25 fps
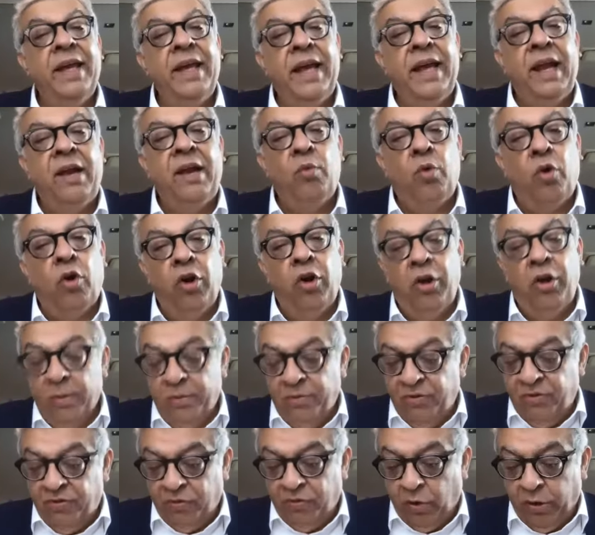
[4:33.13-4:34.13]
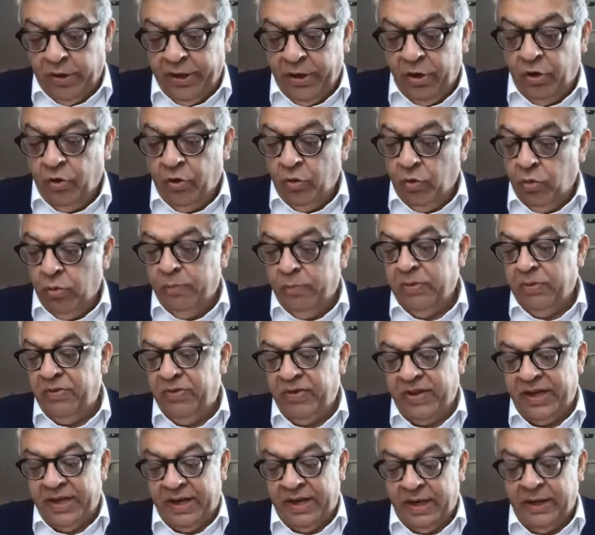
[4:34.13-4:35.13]
and volumes
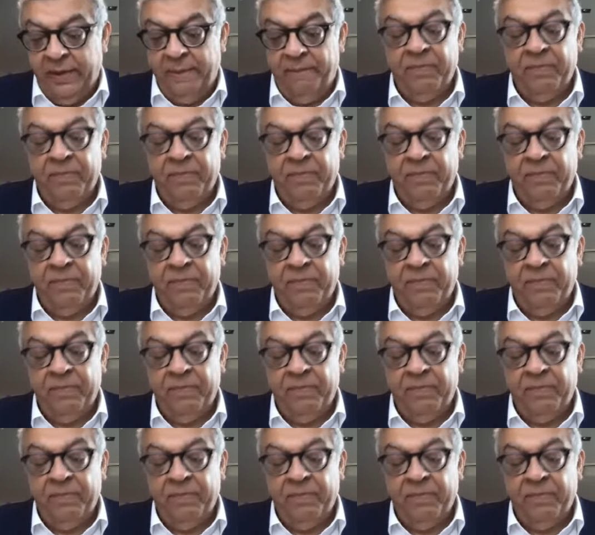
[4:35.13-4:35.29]
42%.